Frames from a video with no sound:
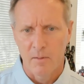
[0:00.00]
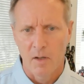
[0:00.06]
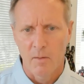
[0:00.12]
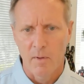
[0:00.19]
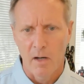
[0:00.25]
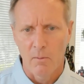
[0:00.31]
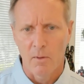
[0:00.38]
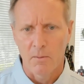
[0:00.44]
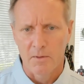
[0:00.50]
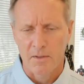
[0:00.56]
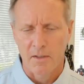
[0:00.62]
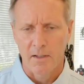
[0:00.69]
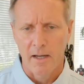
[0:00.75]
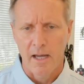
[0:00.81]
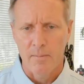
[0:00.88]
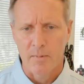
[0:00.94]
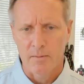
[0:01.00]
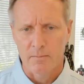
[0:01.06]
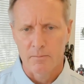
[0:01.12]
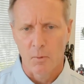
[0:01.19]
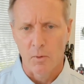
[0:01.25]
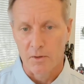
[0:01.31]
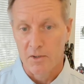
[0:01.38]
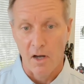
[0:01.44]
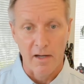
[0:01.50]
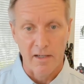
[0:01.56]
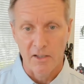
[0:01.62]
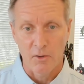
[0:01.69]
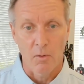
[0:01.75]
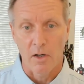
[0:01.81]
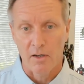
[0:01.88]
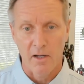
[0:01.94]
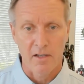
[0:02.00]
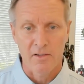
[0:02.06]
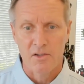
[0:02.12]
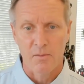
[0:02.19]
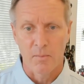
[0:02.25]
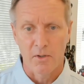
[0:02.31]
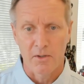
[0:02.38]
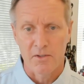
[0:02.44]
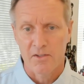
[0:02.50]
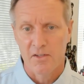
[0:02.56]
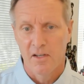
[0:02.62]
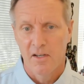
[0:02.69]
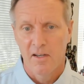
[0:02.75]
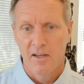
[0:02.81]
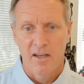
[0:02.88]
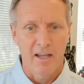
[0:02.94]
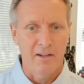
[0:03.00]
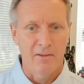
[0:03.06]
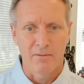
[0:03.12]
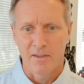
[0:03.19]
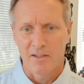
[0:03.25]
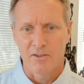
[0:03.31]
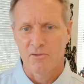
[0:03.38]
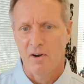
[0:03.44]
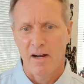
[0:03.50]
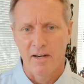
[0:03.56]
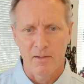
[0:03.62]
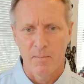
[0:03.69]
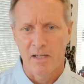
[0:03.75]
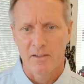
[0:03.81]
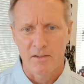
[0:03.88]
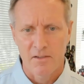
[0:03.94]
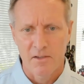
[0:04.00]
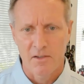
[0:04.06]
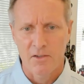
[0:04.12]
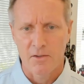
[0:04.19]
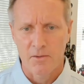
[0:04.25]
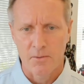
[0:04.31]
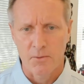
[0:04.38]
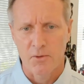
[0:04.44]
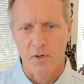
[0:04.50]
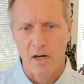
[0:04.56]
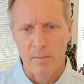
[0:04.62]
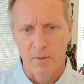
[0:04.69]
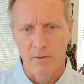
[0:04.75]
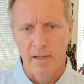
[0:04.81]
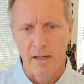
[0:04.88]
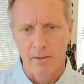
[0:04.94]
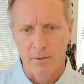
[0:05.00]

uh, about what was going to happen. We're talking to our customers and, and trying to make decisions through tribal